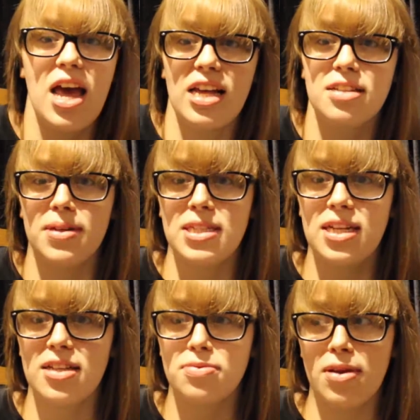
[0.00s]

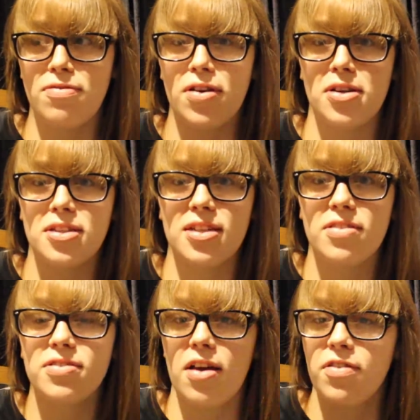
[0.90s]
especially as we found
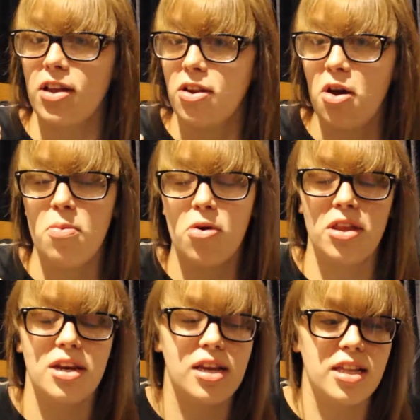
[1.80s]
ourselves laughing a lot more
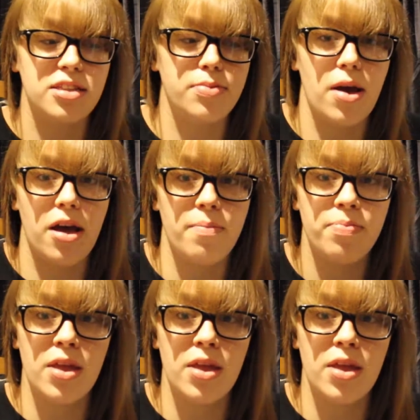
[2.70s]
than the kids were.